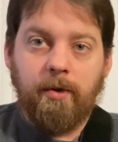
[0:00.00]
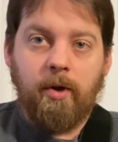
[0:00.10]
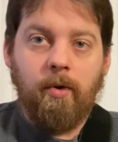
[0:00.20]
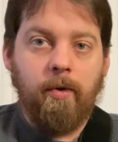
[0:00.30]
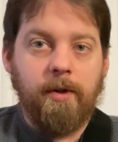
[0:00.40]

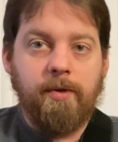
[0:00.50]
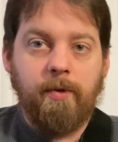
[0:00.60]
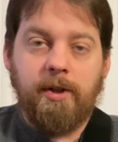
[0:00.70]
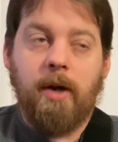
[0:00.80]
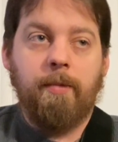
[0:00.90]
chords,
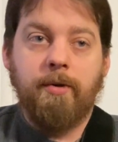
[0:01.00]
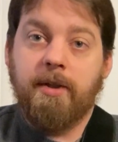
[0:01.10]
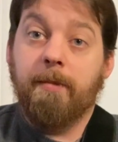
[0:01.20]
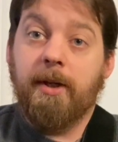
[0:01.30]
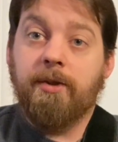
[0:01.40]
which I'll post
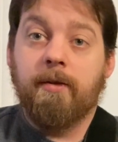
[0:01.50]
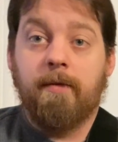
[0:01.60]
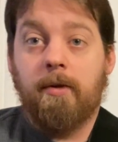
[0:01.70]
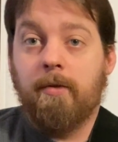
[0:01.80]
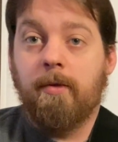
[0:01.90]
a picture of
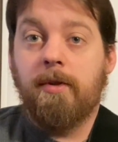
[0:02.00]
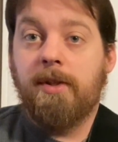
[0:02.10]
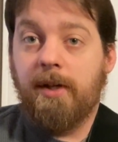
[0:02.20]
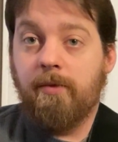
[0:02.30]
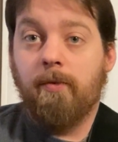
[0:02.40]
the chords
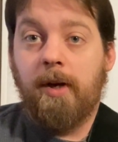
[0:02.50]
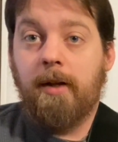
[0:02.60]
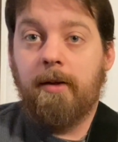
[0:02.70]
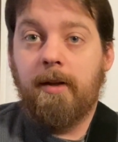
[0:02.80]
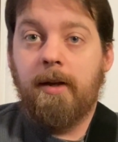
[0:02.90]
as
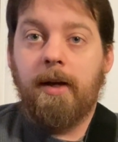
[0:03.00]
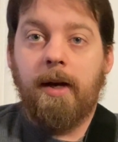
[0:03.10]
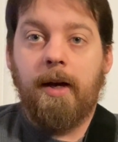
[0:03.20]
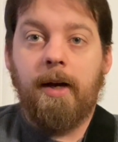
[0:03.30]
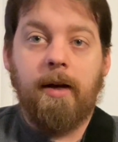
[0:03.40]
well
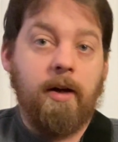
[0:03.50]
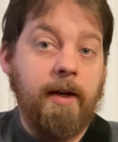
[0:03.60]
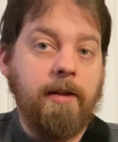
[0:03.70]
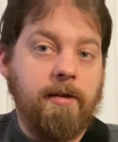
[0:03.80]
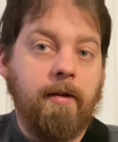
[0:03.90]
on
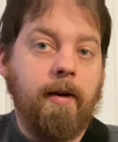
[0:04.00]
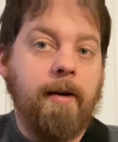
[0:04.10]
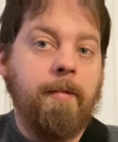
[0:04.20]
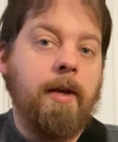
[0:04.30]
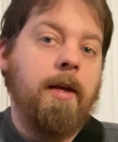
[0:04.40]

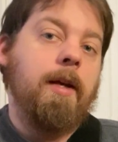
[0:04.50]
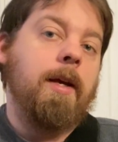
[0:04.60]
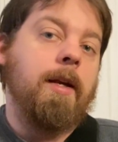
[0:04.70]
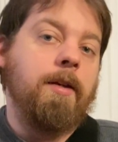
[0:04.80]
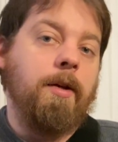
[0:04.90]
Instagram,
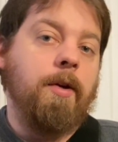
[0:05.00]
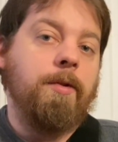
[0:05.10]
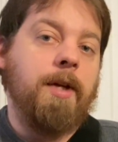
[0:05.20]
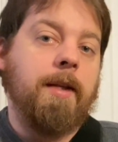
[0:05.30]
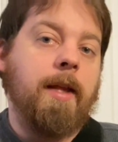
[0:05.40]
and you can go
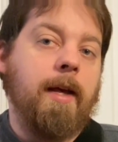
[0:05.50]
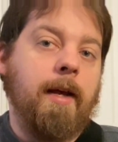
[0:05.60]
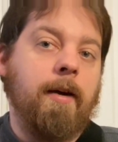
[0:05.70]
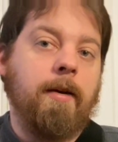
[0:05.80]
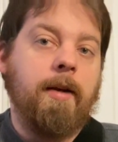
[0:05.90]
check that
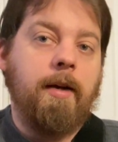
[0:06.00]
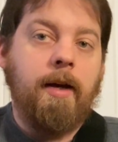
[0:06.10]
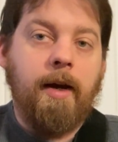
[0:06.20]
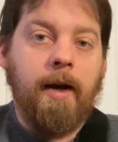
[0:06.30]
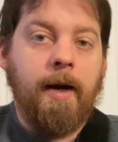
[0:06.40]
out.
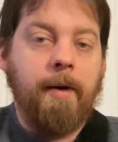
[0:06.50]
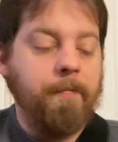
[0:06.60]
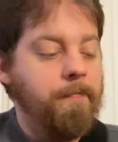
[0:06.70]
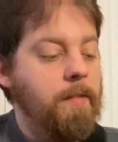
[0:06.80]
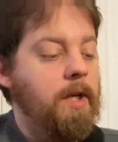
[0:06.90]

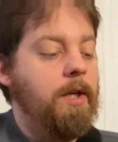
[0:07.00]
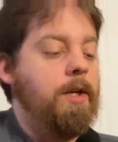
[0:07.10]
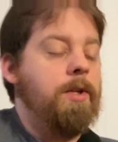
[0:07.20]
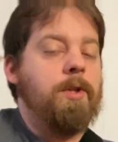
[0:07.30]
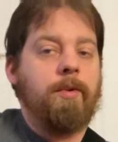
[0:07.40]

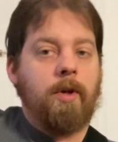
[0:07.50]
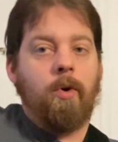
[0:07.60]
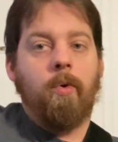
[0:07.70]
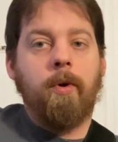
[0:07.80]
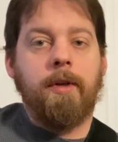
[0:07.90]
So the
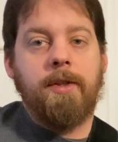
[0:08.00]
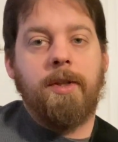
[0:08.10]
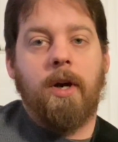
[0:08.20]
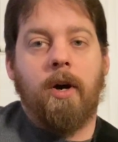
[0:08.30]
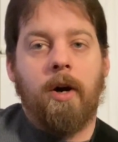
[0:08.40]

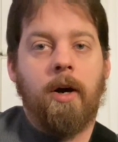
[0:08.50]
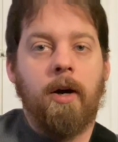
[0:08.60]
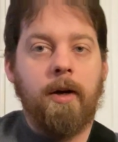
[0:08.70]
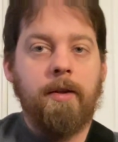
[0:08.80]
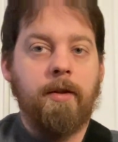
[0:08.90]
chords
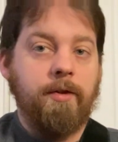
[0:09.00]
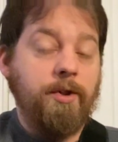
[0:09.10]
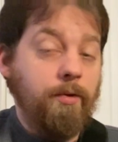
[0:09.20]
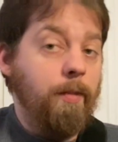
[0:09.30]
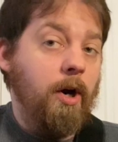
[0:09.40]
they're
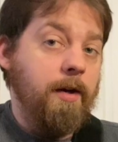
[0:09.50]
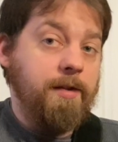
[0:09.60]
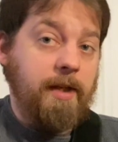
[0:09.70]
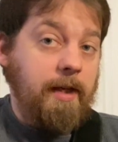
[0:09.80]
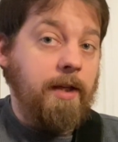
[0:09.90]
2
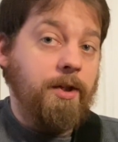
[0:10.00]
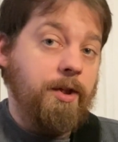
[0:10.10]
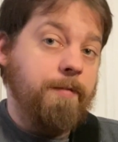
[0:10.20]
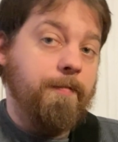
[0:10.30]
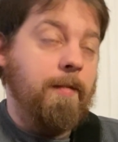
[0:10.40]
bars
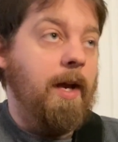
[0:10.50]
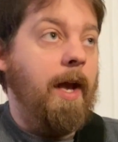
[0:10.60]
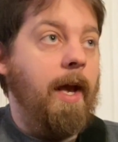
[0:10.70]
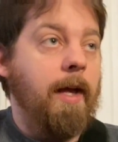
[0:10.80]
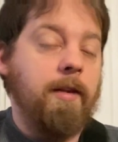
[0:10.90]
each,
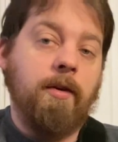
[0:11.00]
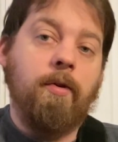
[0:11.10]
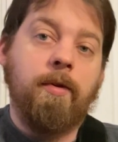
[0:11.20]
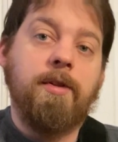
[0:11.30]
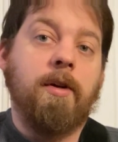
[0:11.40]
and the
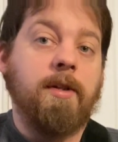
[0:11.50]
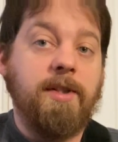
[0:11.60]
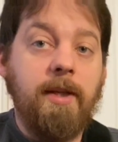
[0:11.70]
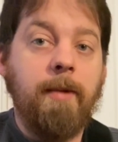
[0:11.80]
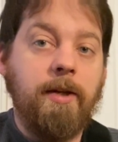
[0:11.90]
chords are
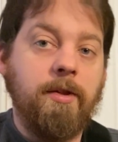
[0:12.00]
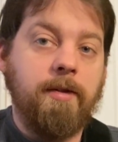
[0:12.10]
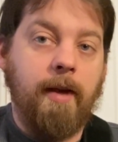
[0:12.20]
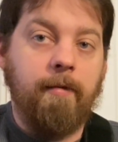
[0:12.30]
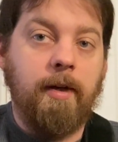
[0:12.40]
C major
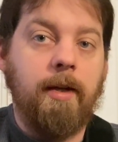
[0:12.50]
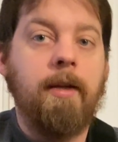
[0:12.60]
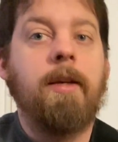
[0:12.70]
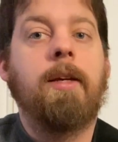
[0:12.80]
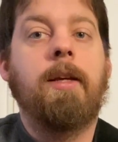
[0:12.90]
7,
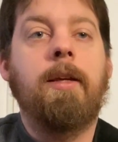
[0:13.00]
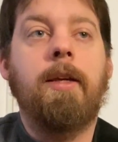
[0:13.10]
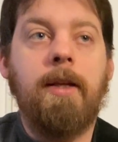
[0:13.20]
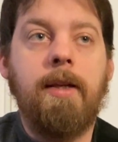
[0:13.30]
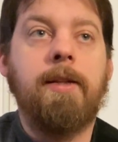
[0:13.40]

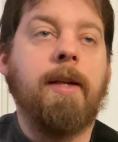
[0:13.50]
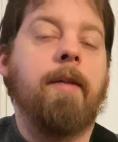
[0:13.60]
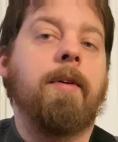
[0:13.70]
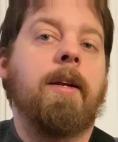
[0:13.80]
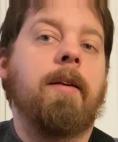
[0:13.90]

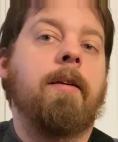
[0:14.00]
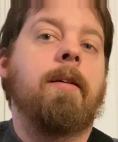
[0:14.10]
E7,